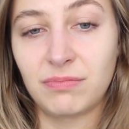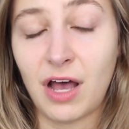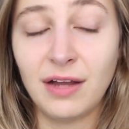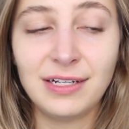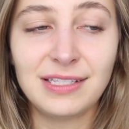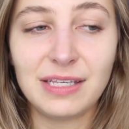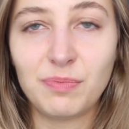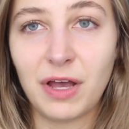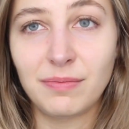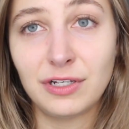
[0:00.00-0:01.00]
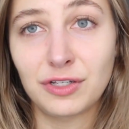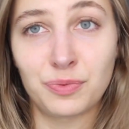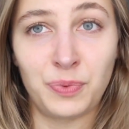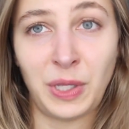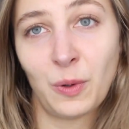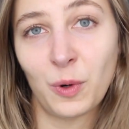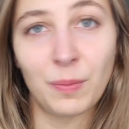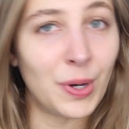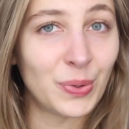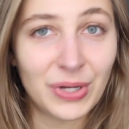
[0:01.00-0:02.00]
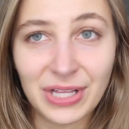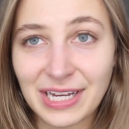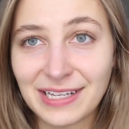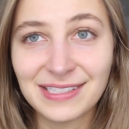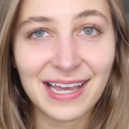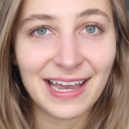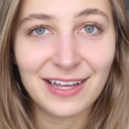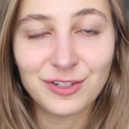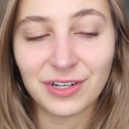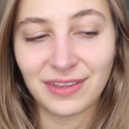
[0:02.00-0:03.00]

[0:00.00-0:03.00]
honestly probably just really hormonal at his age.